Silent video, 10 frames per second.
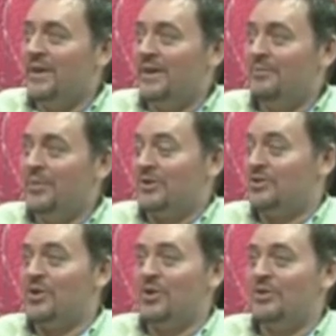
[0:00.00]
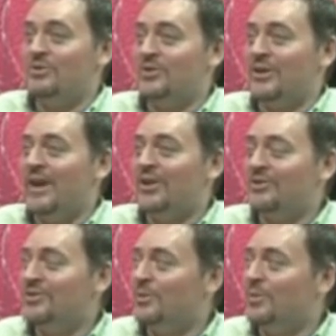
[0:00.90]
that, brings us all closer together
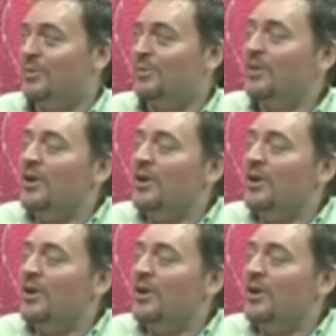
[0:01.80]
because so we're,